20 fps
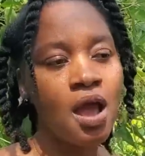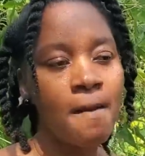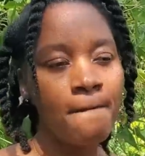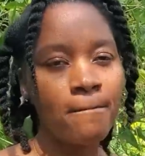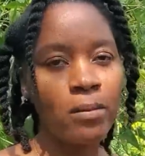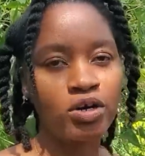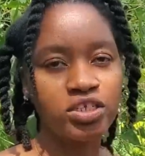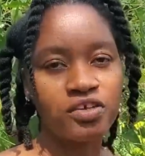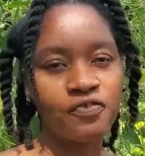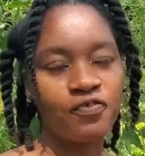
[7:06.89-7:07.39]

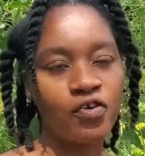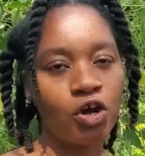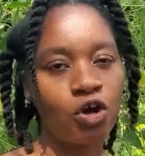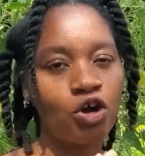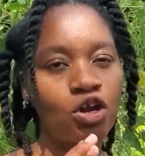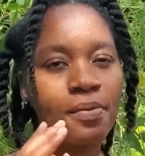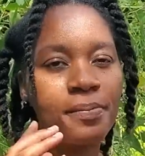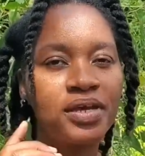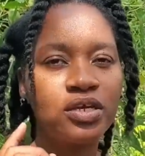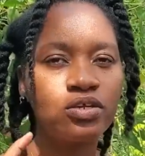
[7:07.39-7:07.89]
But if you're
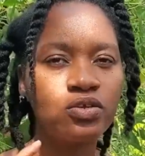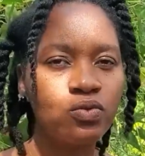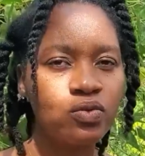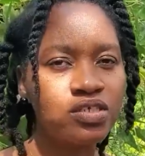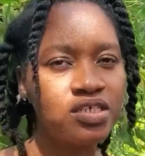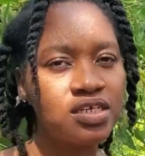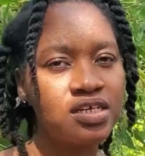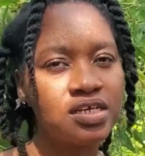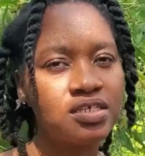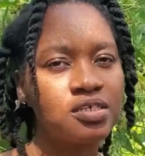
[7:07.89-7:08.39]
gonna be
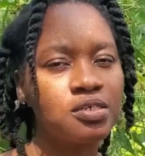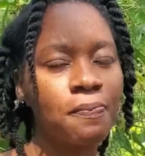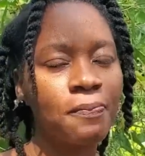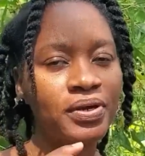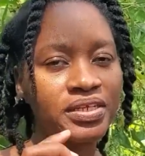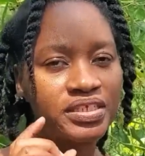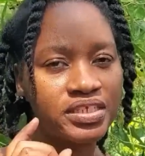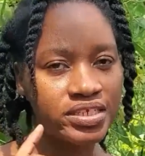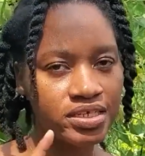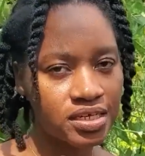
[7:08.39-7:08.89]
using it
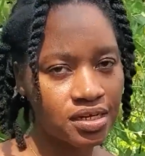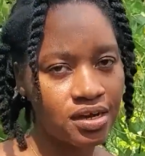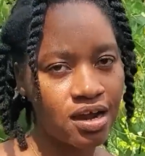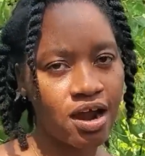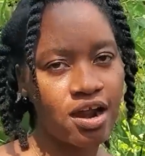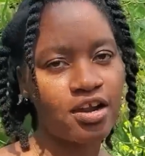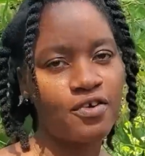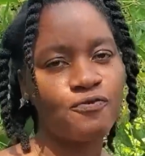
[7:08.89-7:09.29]
particularly